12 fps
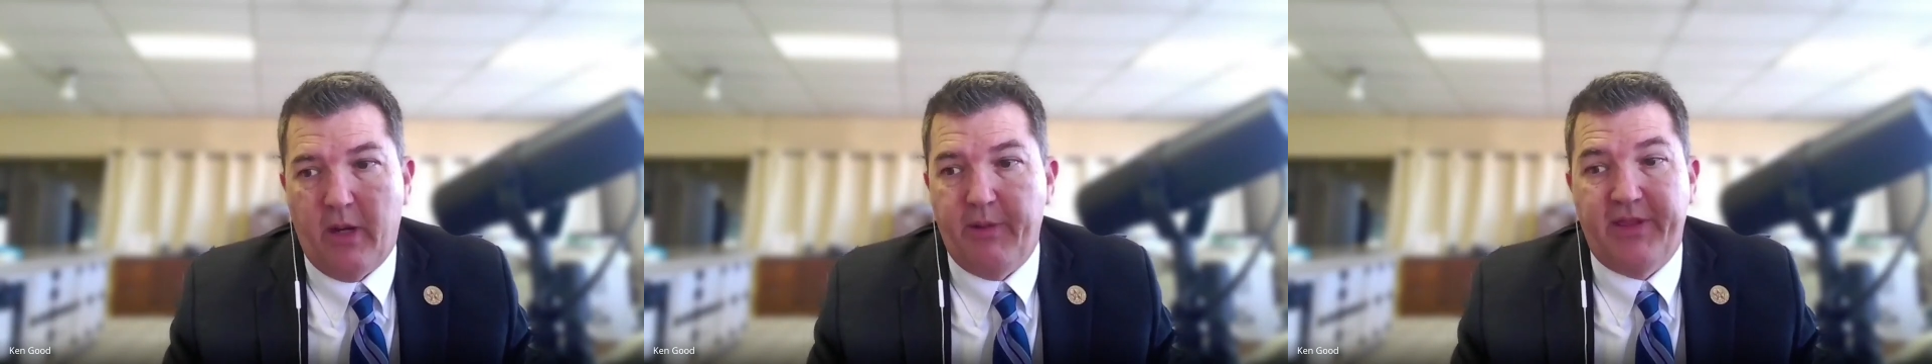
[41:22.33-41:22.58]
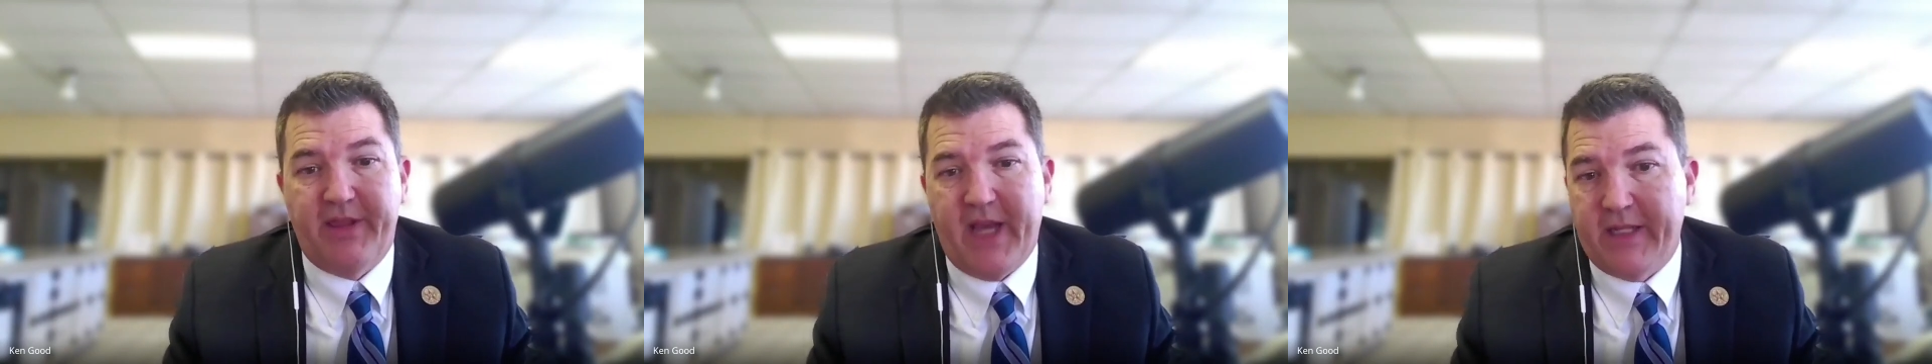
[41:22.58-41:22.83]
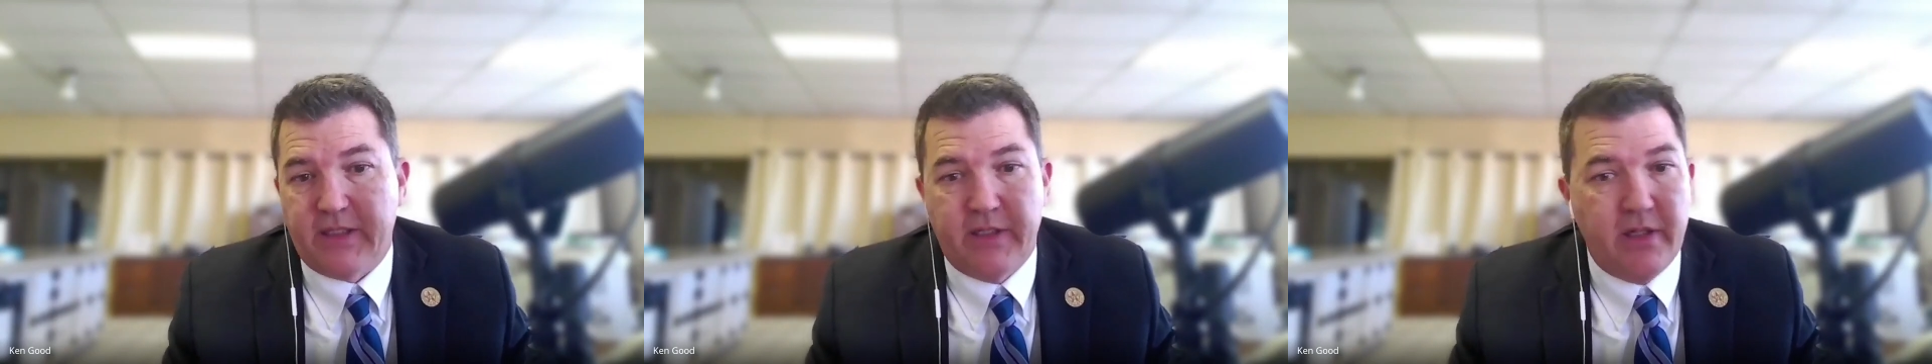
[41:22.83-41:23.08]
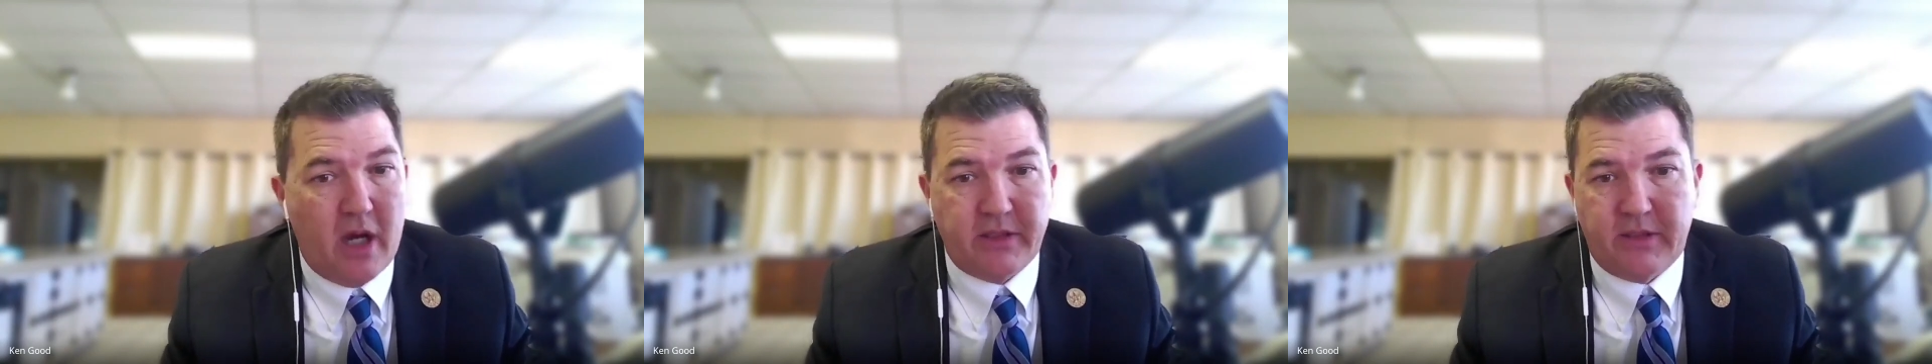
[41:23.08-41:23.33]
I mean, that's
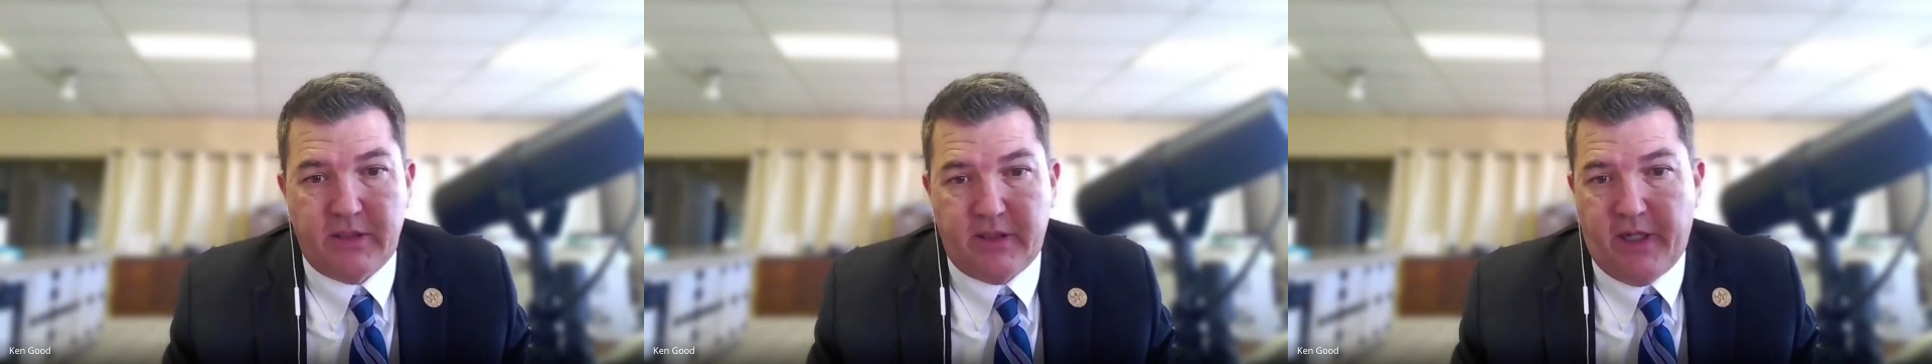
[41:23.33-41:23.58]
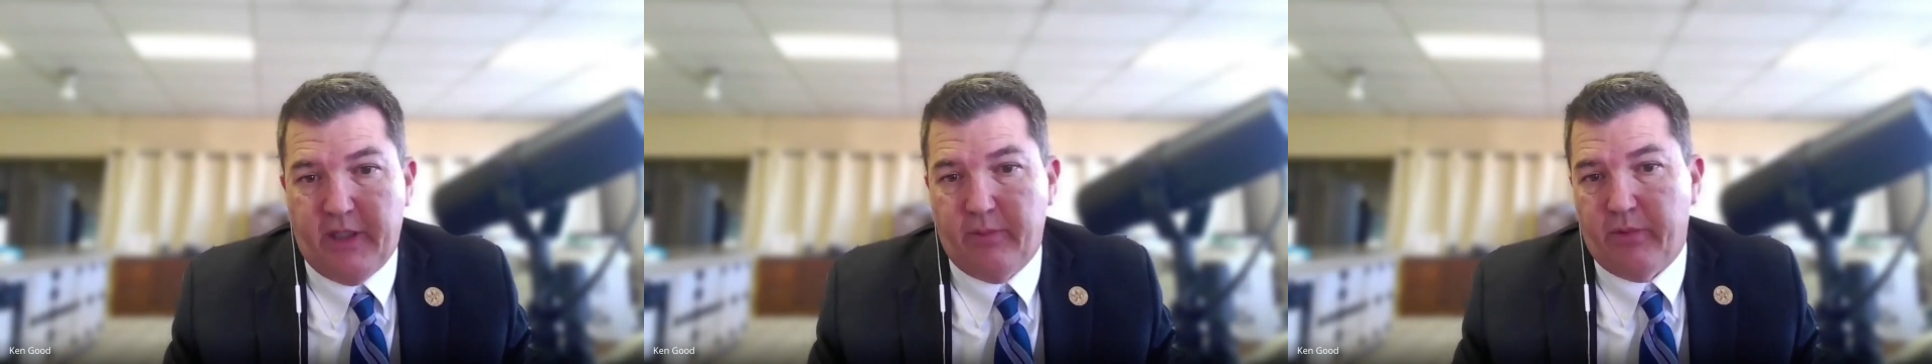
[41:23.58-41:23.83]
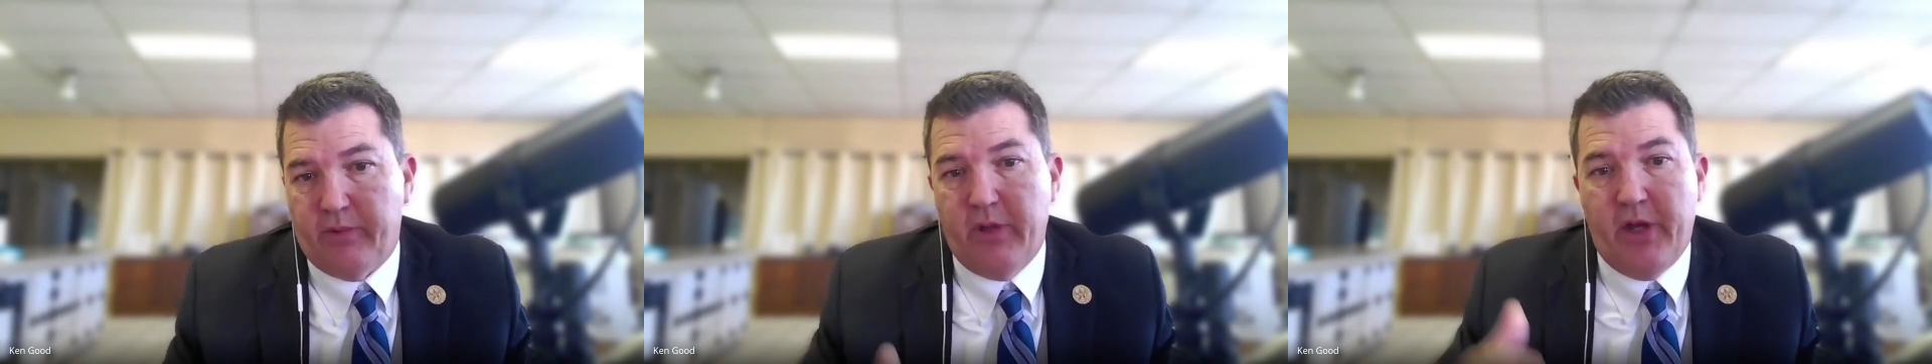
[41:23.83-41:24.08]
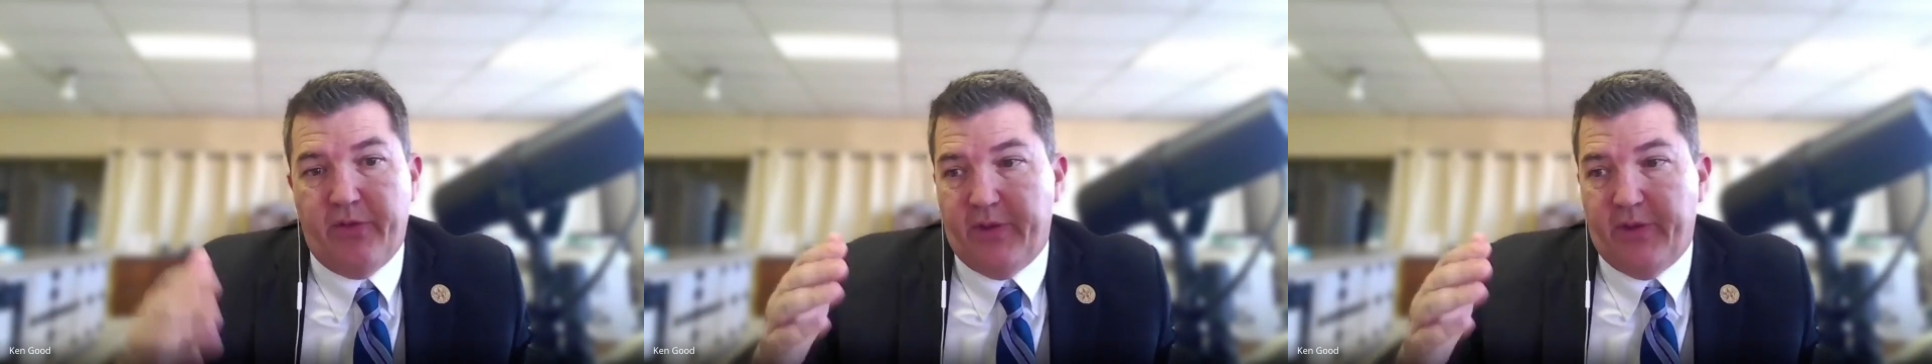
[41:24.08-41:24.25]
not sustainable.